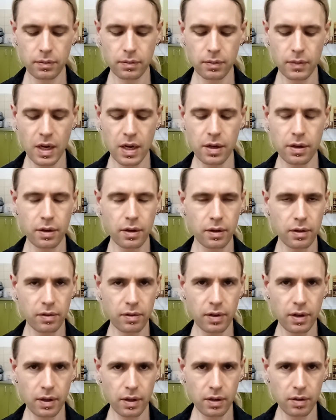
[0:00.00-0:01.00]
and you can
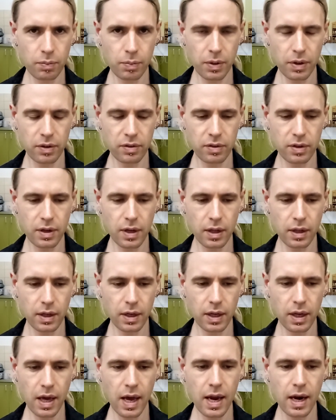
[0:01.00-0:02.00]
see this
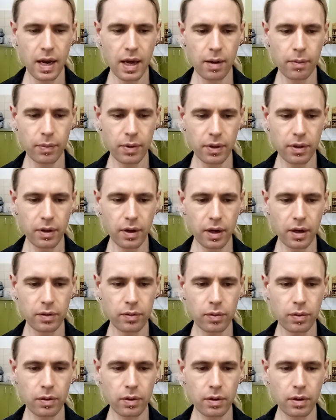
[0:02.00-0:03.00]
personality and empathize
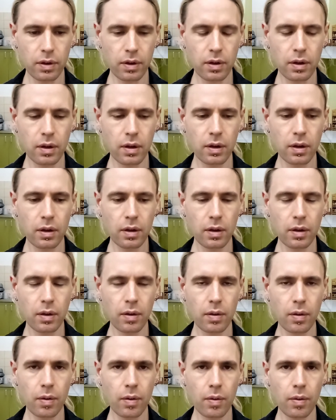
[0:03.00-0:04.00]
with it
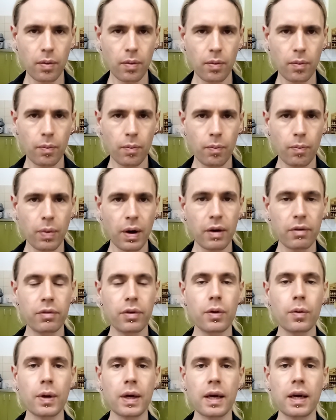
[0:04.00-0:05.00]
by
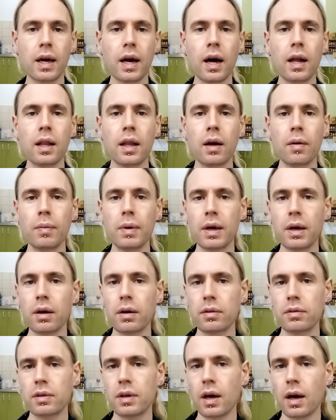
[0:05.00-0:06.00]
viewing color,
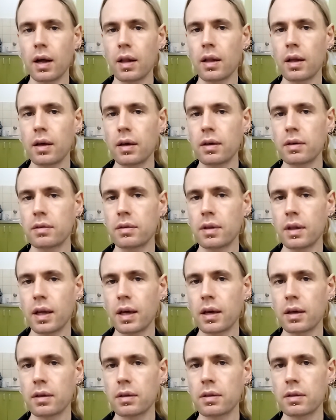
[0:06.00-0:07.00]
because color is
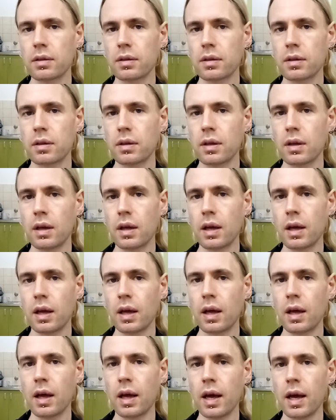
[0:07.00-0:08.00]
length.
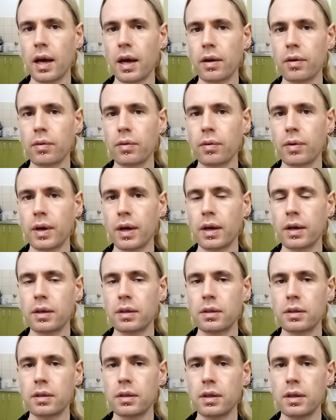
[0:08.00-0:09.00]
And we'll get
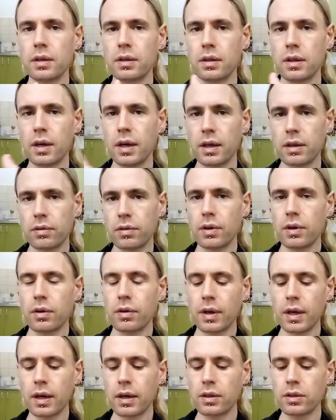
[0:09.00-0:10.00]
into the next video, I'll
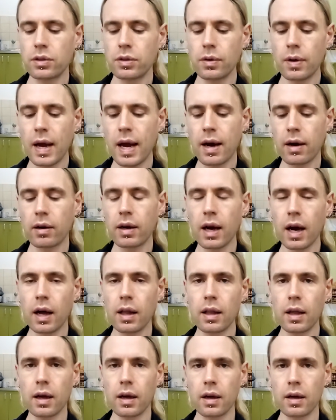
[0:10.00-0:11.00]
get into how
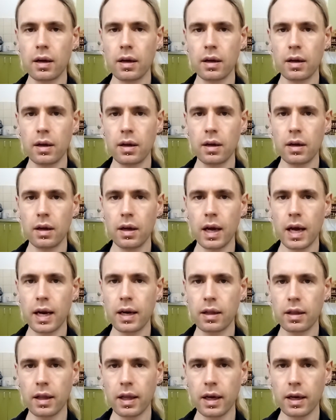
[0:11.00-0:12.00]
color
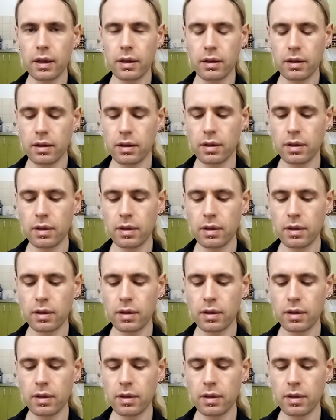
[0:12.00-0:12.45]
and length